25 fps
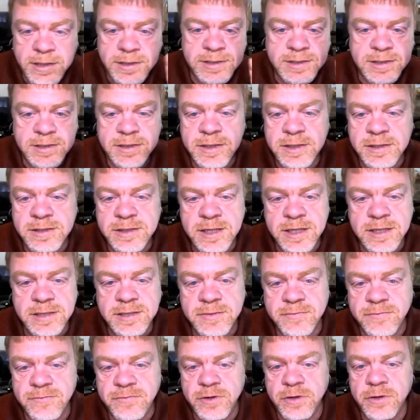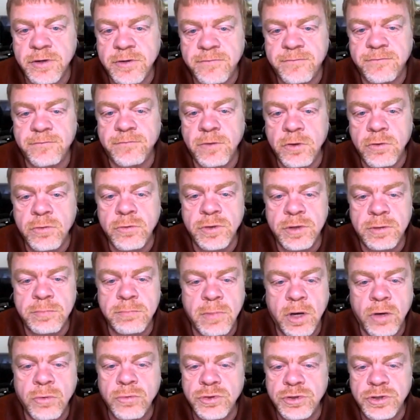and it's a very fluid
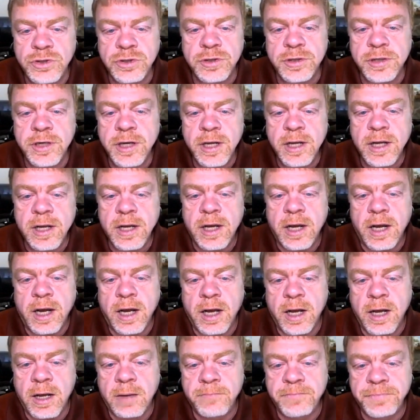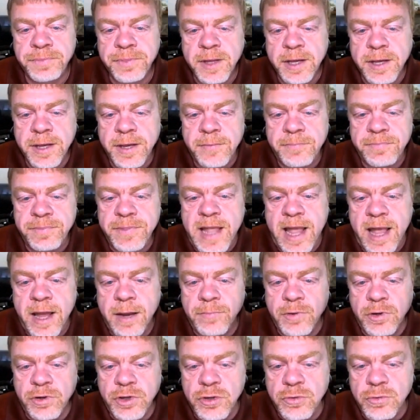motion.
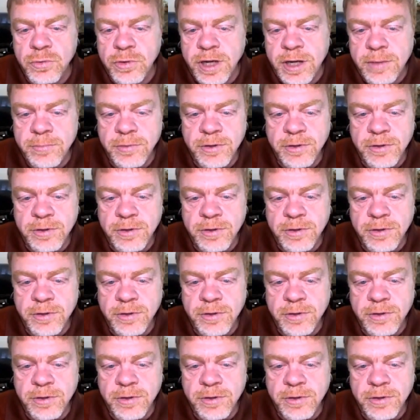Amber, you were able to